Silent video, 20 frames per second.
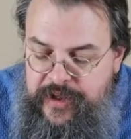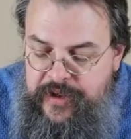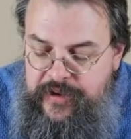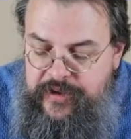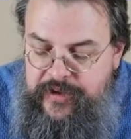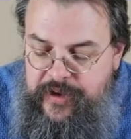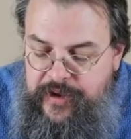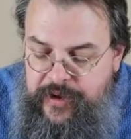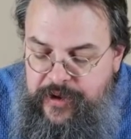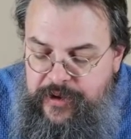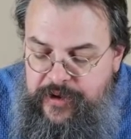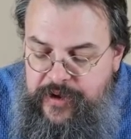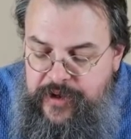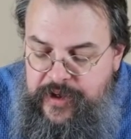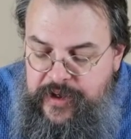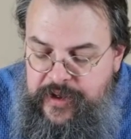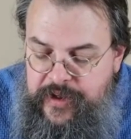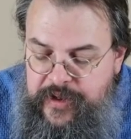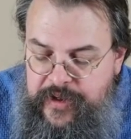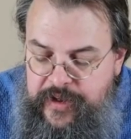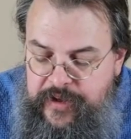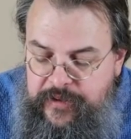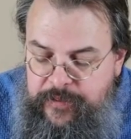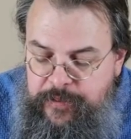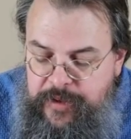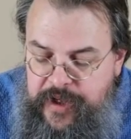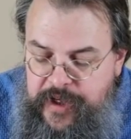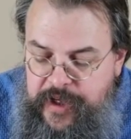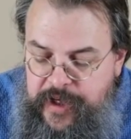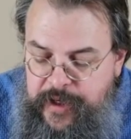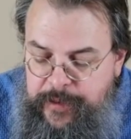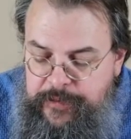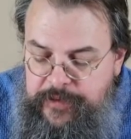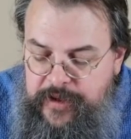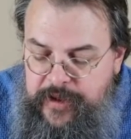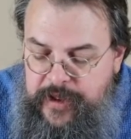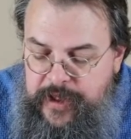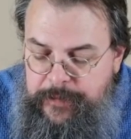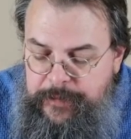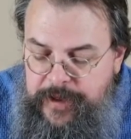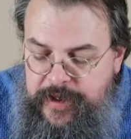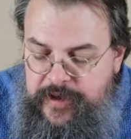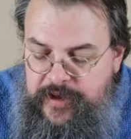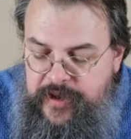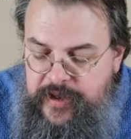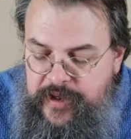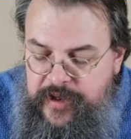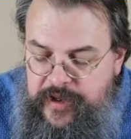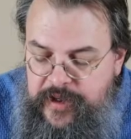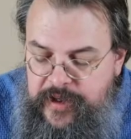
So this becomes the limit